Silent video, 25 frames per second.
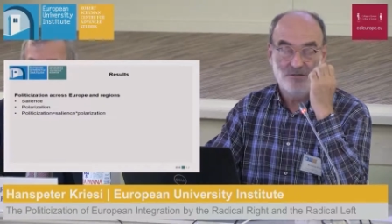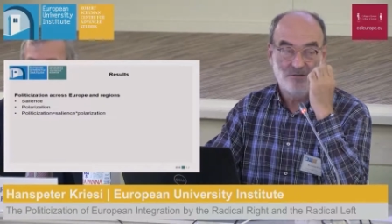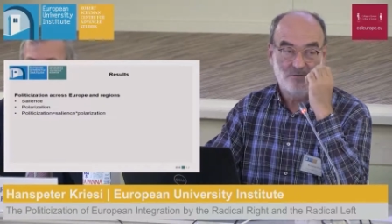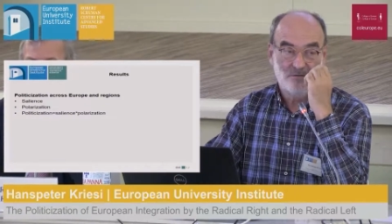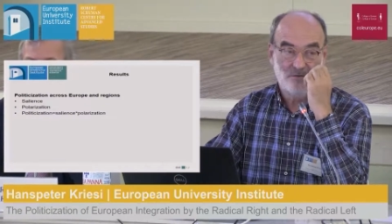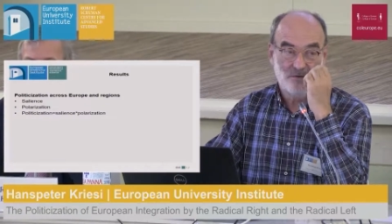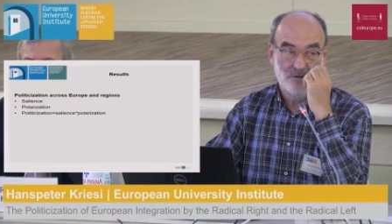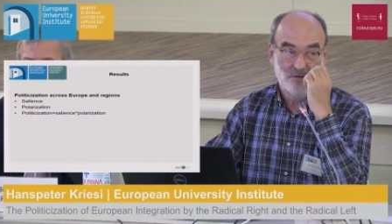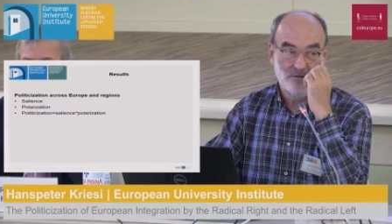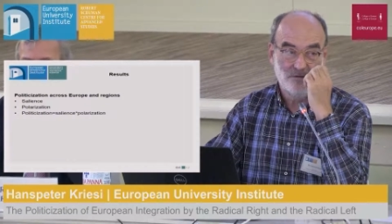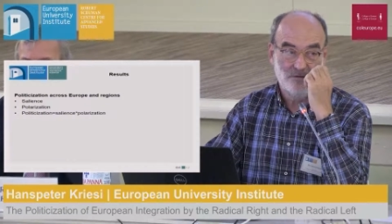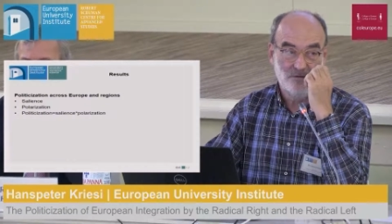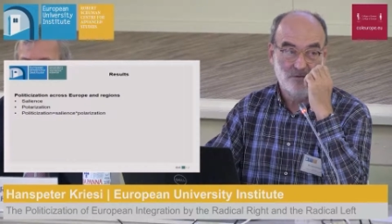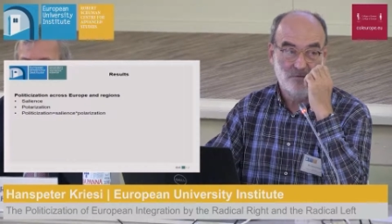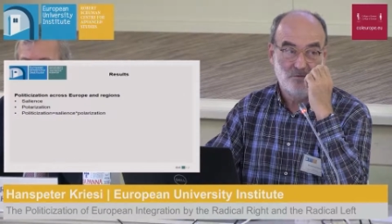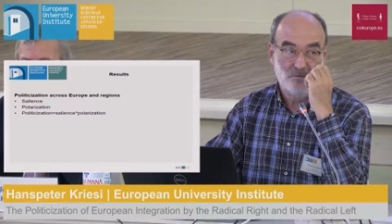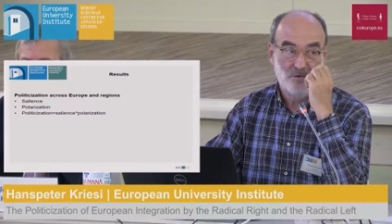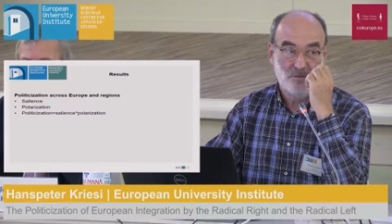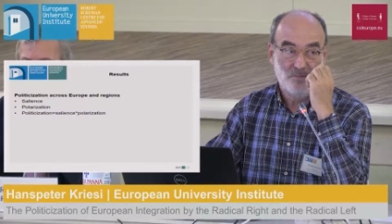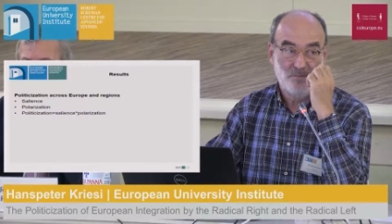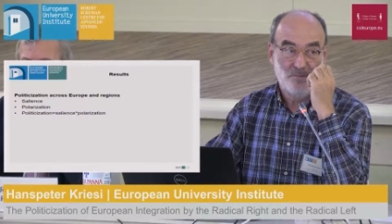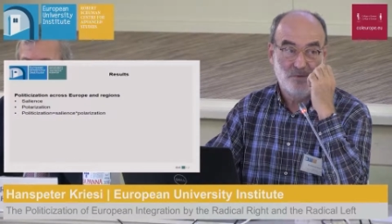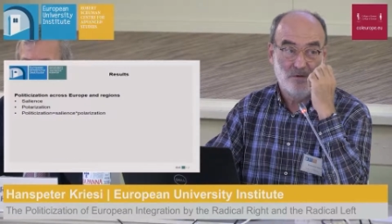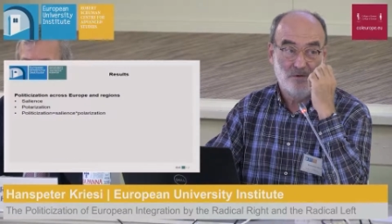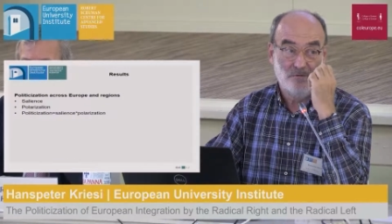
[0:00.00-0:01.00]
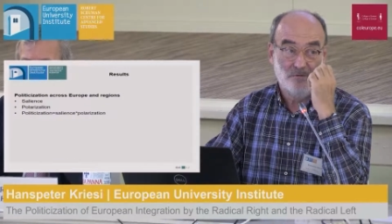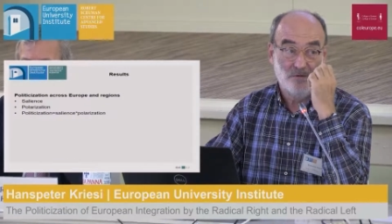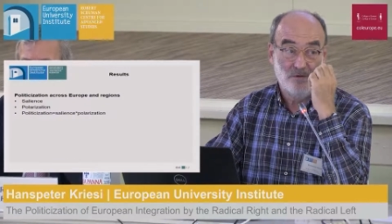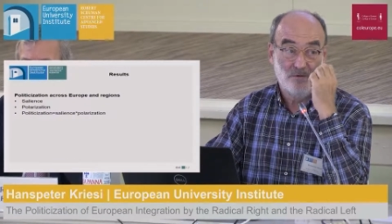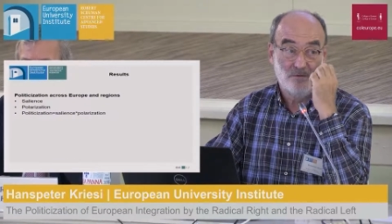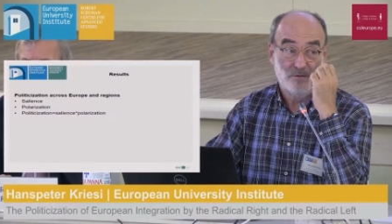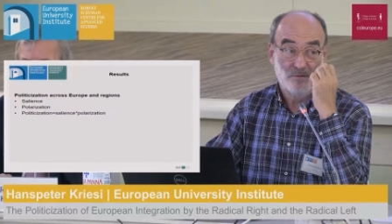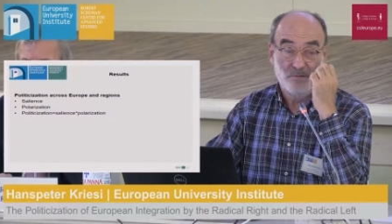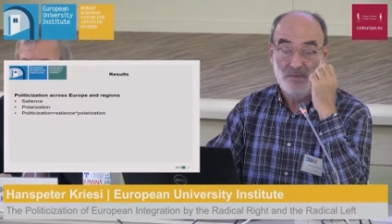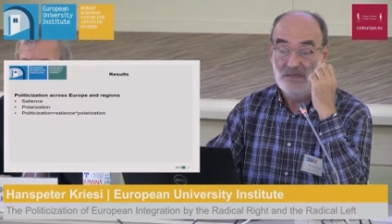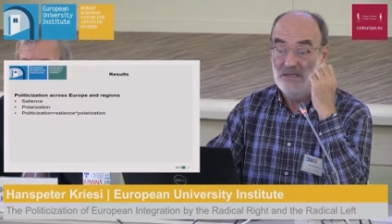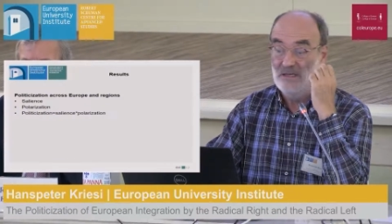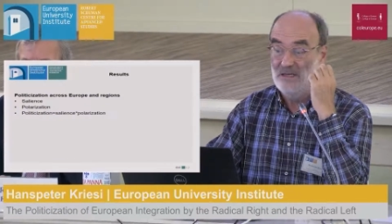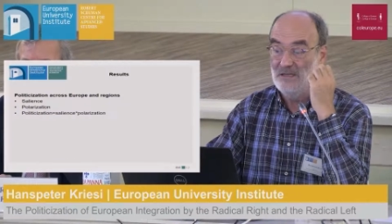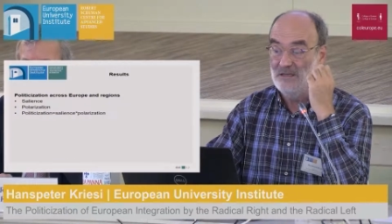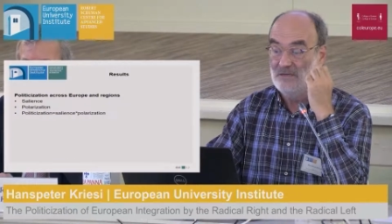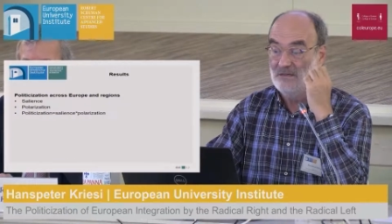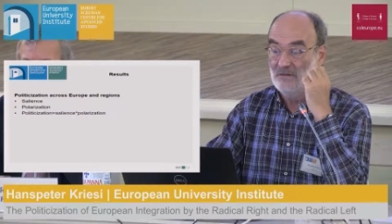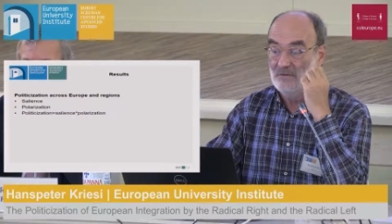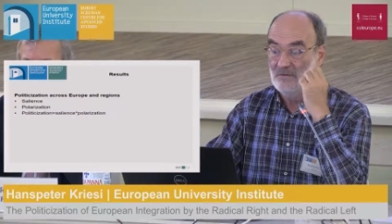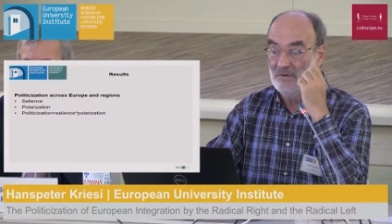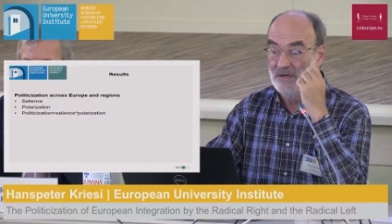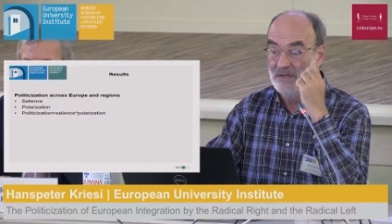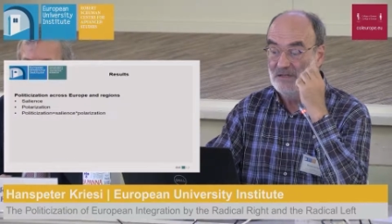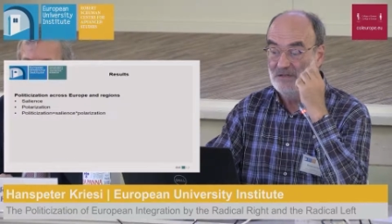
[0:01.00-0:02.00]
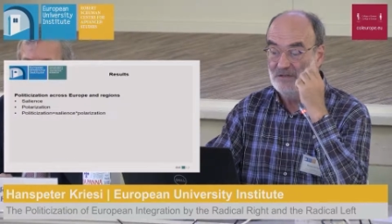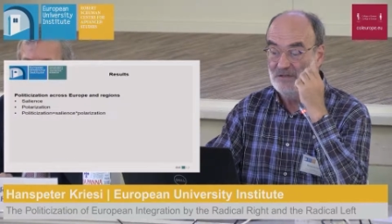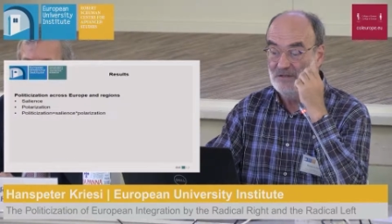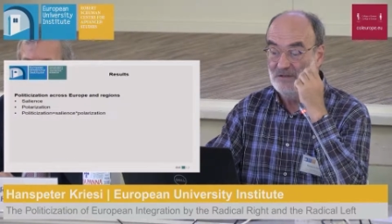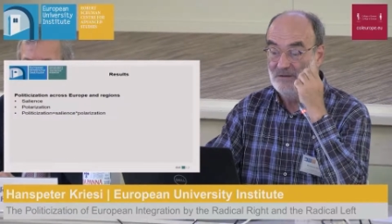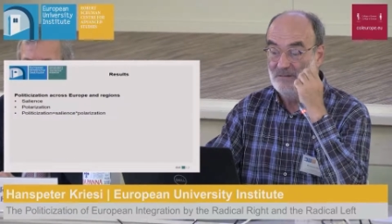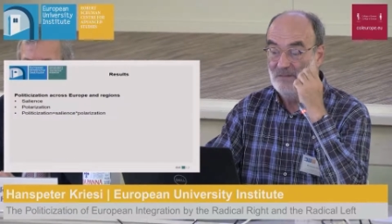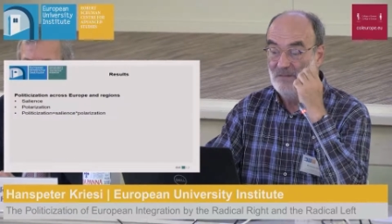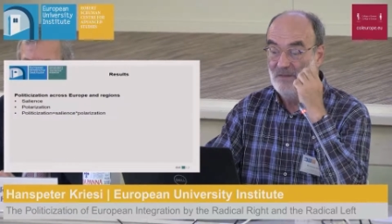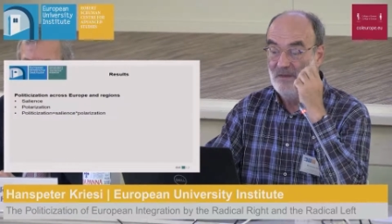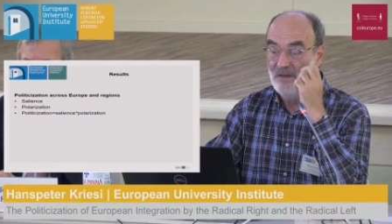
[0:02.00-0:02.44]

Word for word: across Europe of European integration.